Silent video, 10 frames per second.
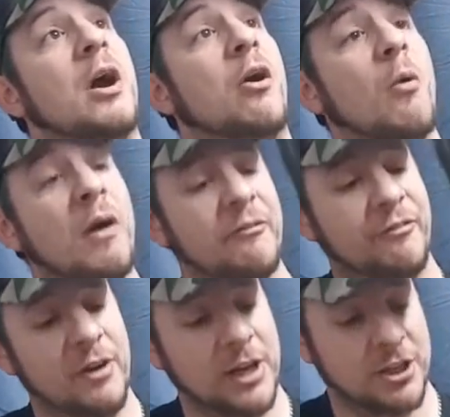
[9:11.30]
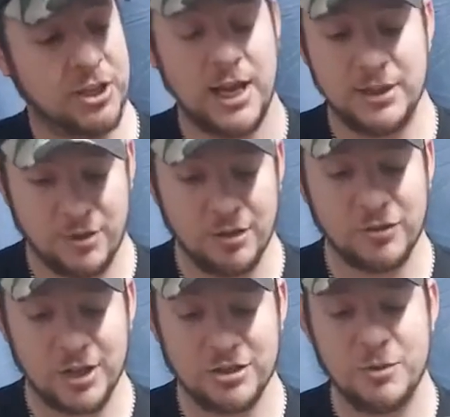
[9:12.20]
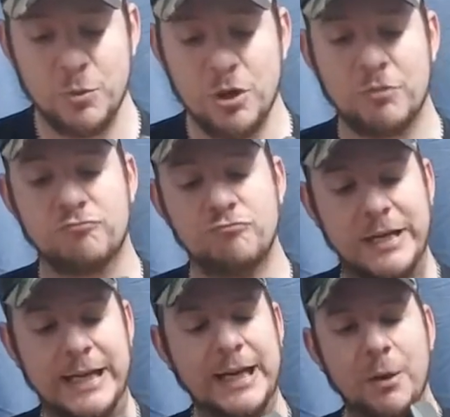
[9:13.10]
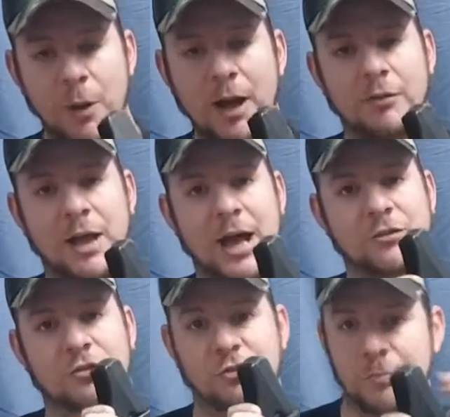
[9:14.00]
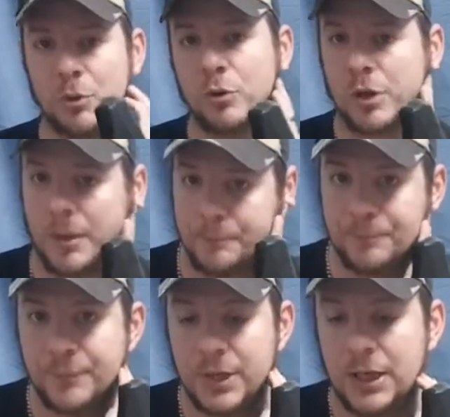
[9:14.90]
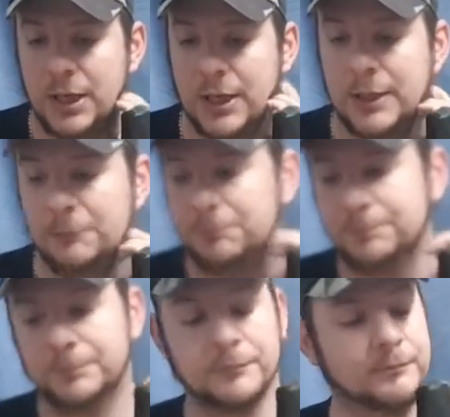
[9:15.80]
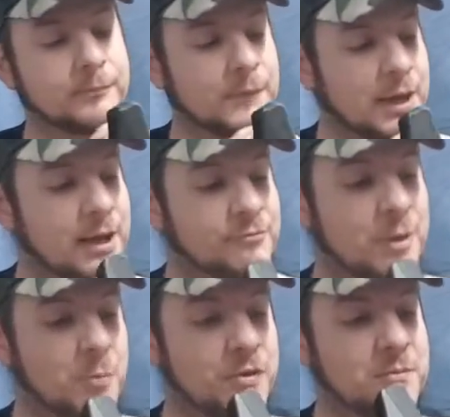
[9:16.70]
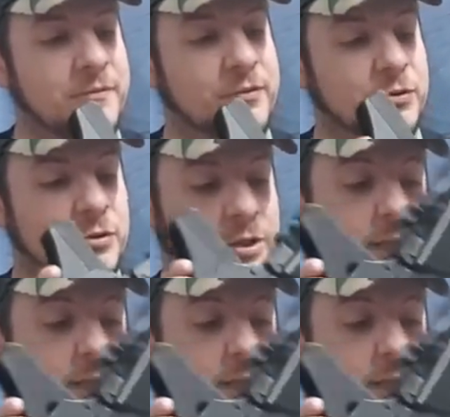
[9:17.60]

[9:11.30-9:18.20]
quite a funky actually. It does actually work really well as a support gun. Um, I've run with him before.